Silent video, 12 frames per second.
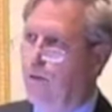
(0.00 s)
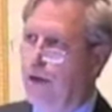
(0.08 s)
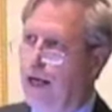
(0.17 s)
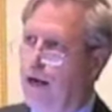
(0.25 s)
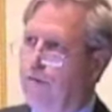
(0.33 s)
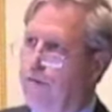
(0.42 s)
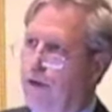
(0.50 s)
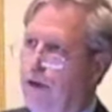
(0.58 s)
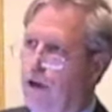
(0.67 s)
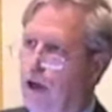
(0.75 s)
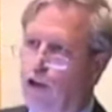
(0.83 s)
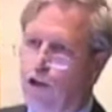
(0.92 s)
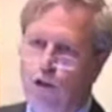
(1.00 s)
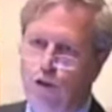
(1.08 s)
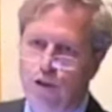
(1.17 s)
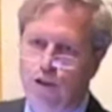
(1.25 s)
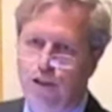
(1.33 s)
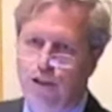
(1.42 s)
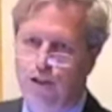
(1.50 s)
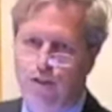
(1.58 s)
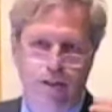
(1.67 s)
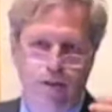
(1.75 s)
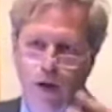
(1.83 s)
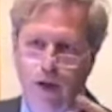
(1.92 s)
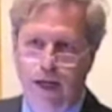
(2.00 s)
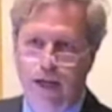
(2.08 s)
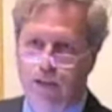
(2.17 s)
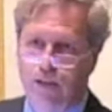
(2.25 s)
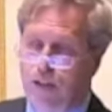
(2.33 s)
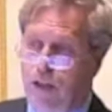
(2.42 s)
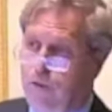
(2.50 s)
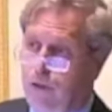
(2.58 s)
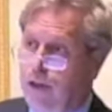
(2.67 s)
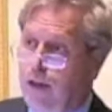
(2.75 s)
We have occlusions and all kinds of stuff